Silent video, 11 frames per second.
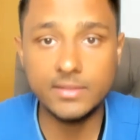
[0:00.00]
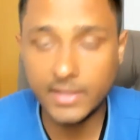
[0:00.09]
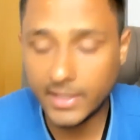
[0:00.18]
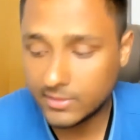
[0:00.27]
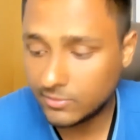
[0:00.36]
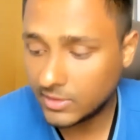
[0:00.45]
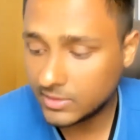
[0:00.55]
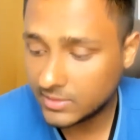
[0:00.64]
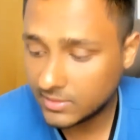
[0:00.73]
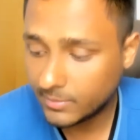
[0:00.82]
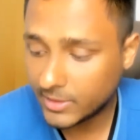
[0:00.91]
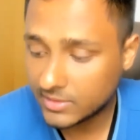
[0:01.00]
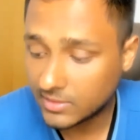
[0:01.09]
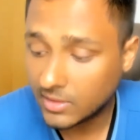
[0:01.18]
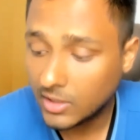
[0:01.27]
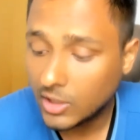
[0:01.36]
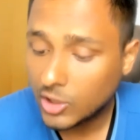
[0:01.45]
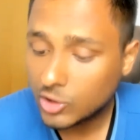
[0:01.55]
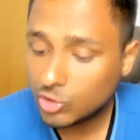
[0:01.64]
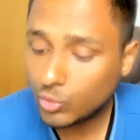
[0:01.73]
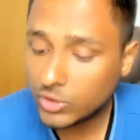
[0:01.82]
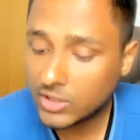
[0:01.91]
That's where this is mentioned.
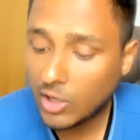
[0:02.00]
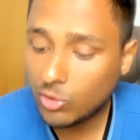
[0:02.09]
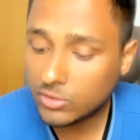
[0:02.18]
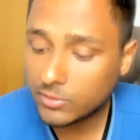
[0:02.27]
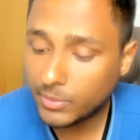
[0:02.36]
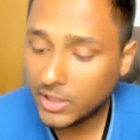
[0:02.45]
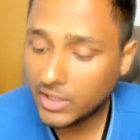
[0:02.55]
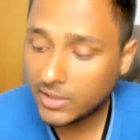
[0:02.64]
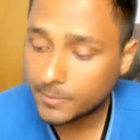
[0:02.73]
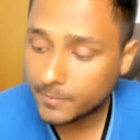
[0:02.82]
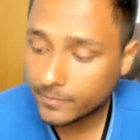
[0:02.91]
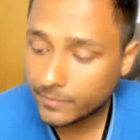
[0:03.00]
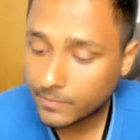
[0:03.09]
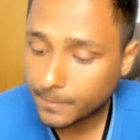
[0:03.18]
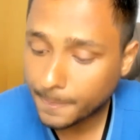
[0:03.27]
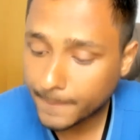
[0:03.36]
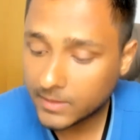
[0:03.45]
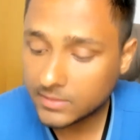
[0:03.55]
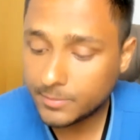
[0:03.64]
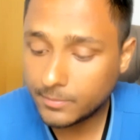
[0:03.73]
So, without being a,